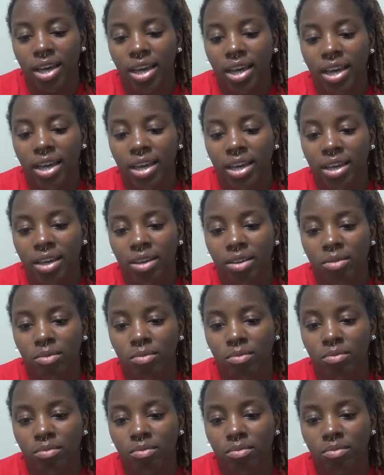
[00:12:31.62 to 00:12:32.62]

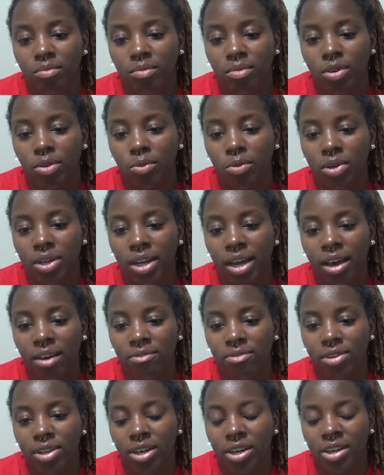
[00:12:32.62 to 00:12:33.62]
and but what
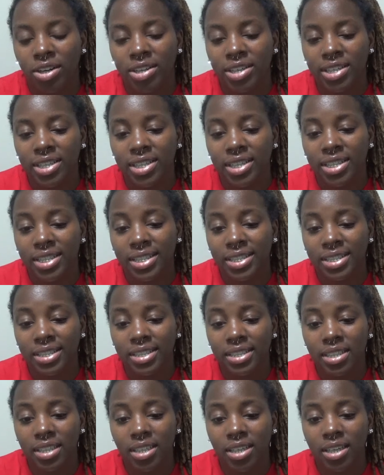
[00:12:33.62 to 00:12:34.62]
I've learned
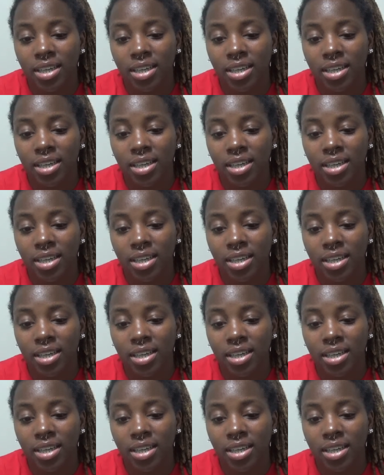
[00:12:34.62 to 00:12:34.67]
is